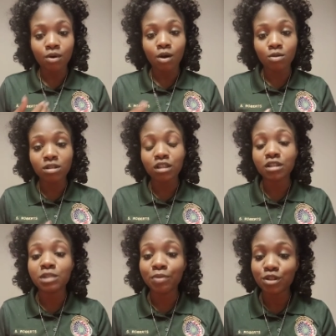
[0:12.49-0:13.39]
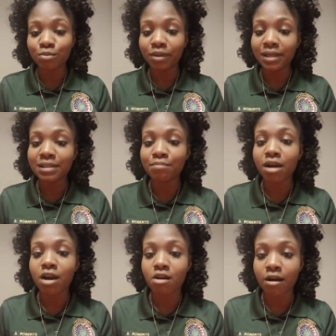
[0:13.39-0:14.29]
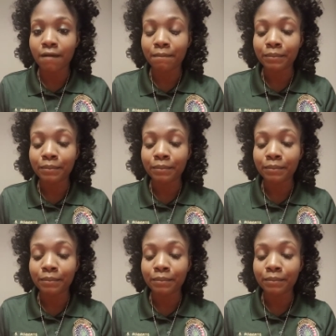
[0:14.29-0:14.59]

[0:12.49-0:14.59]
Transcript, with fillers: holds such a special place in my heart.